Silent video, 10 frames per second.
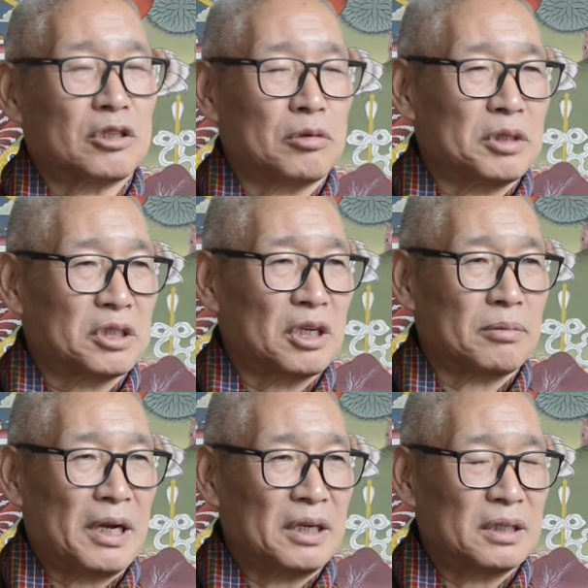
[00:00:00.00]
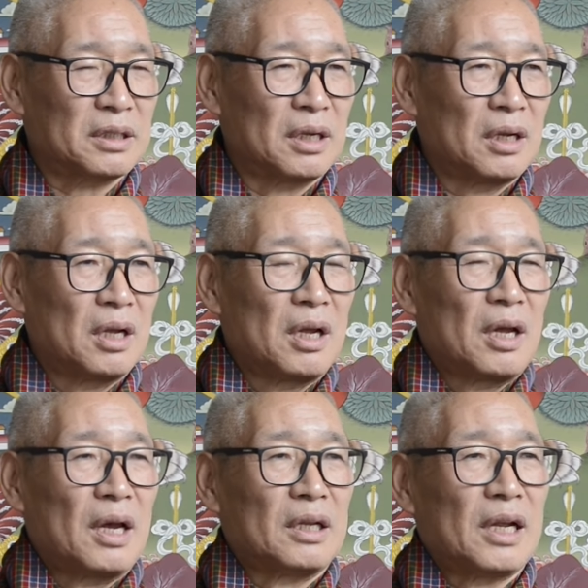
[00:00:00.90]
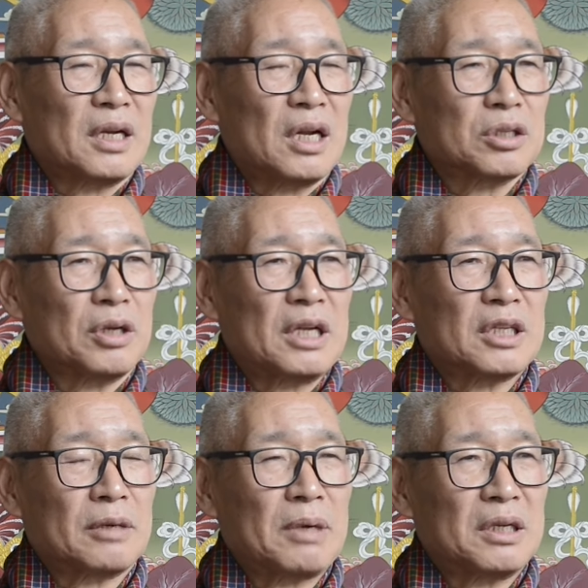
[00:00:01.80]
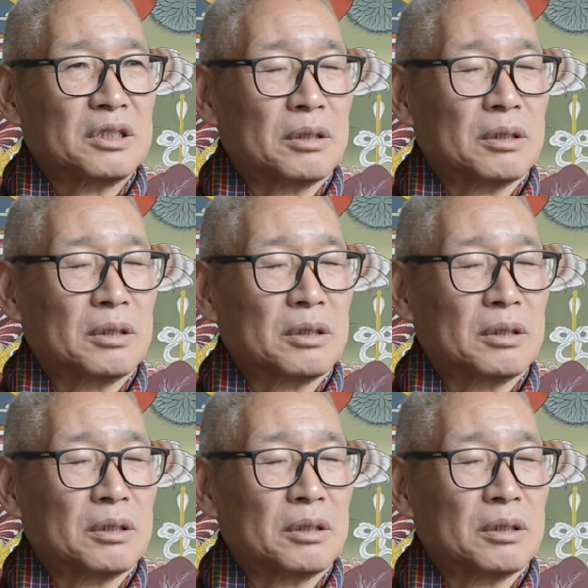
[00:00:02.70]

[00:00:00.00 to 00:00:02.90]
will be state prime And that also has advantage